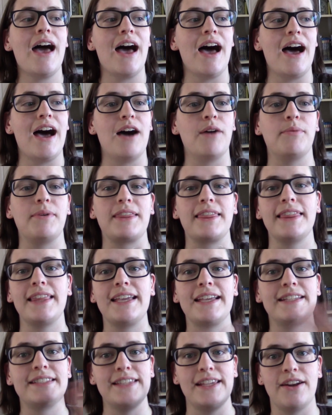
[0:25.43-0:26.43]
uh, with
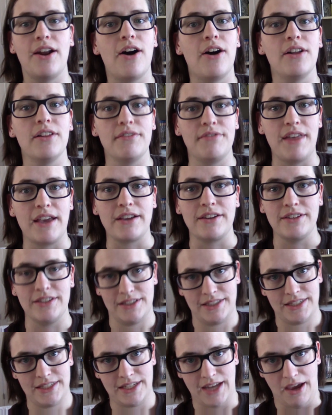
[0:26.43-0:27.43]
links and all of that
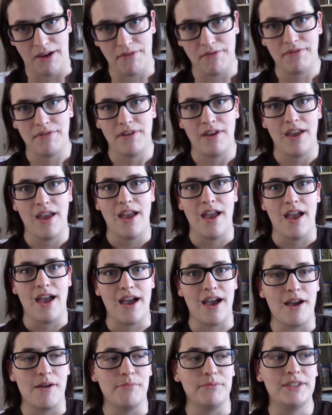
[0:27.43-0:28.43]
good stuff.
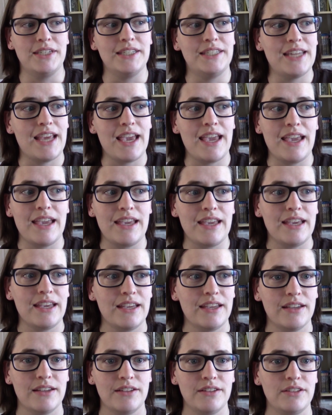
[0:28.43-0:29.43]
Um, today,
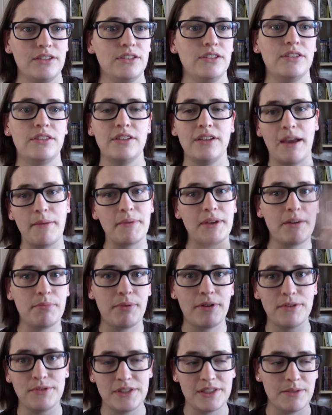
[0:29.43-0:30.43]
I'm going
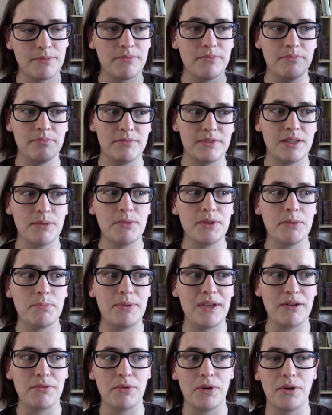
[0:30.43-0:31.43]
to post some, some of the
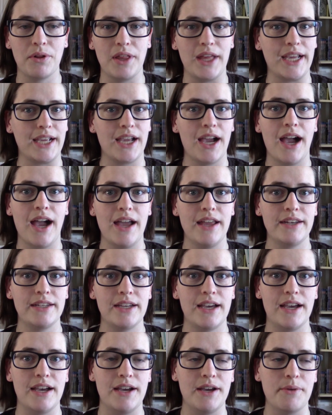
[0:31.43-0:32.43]
B-roll I got.
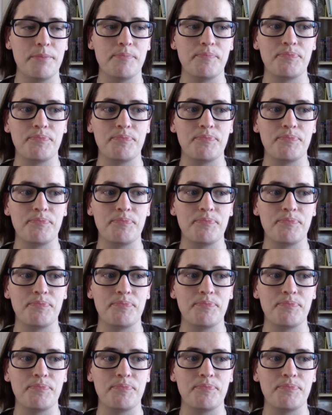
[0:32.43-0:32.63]
Um,